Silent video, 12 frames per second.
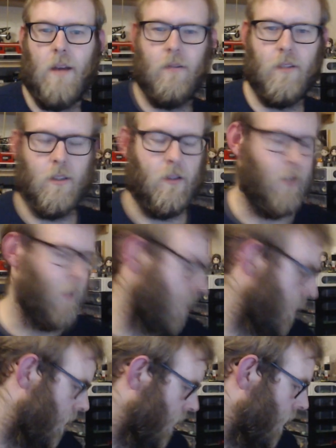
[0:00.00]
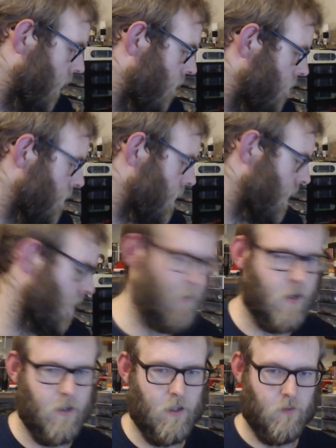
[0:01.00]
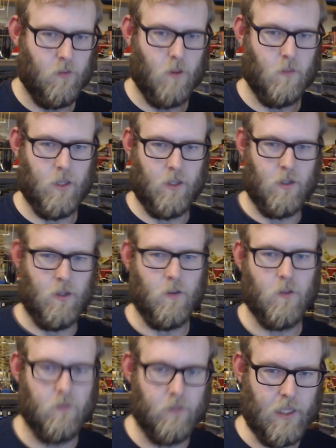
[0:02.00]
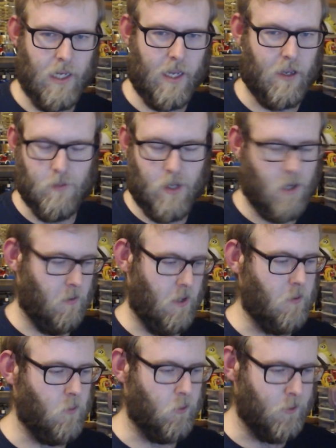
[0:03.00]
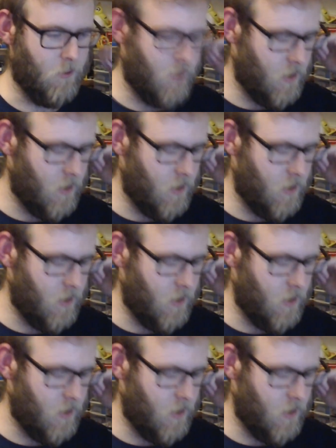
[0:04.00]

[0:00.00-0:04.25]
sign. So I've got enough 1x2s from the Lego Pick-a-Brick balls